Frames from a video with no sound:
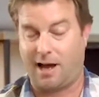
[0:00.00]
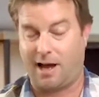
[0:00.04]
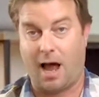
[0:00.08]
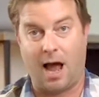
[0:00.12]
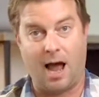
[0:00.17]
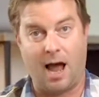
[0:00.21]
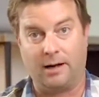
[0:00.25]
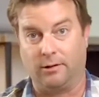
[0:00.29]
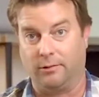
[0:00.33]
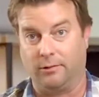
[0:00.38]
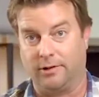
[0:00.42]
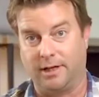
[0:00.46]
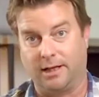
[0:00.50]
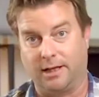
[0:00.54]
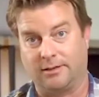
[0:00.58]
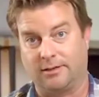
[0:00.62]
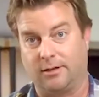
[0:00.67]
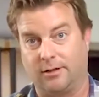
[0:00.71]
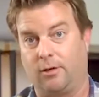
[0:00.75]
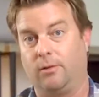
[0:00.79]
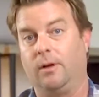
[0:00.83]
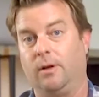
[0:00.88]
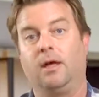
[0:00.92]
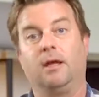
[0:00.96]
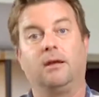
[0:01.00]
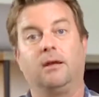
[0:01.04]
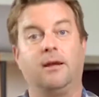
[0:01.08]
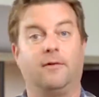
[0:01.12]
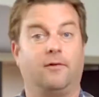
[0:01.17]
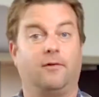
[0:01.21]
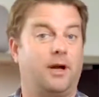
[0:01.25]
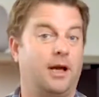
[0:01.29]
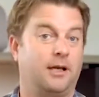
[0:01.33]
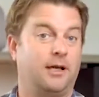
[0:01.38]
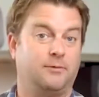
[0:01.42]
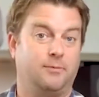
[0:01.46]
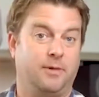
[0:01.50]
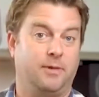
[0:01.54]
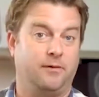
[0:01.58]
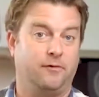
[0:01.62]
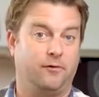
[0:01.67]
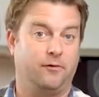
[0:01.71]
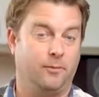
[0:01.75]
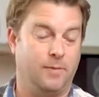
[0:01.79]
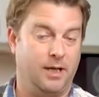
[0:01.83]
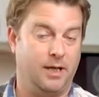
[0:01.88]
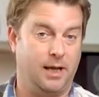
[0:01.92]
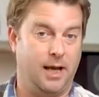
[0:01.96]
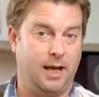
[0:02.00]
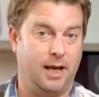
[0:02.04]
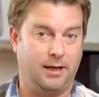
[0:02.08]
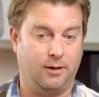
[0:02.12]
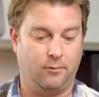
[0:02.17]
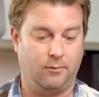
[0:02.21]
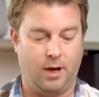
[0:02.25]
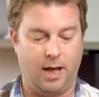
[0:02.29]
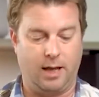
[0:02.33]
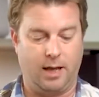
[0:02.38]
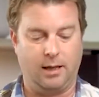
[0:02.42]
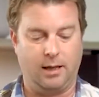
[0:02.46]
I don't think so. Never has been for me anyway.